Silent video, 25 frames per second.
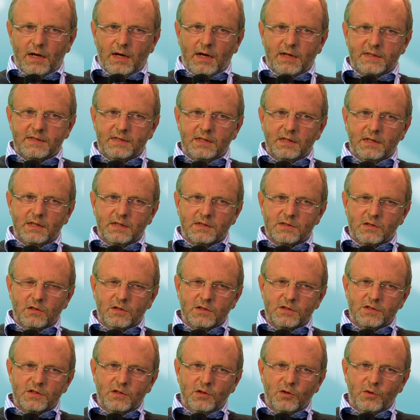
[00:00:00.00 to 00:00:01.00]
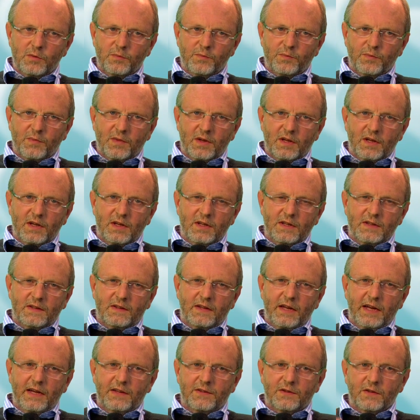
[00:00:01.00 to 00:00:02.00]
I think it's also
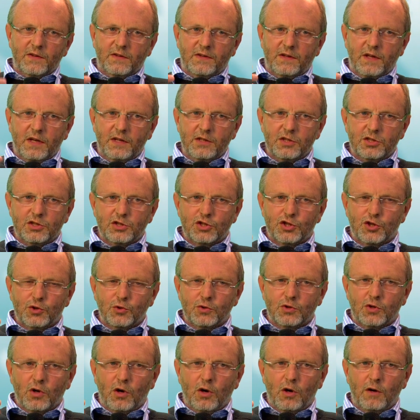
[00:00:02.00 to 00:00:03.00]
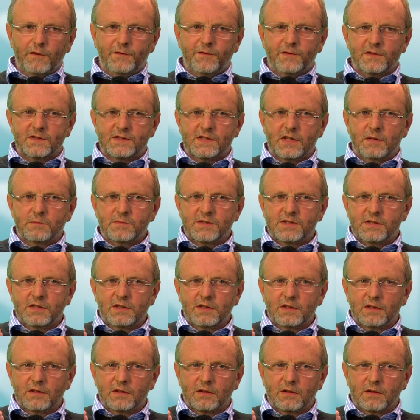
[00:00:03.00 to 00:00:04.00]
the association should offer
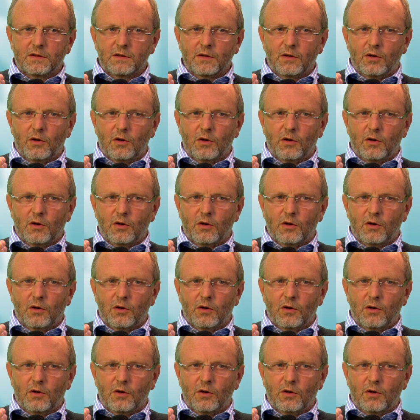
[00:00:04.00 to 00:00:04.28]
something,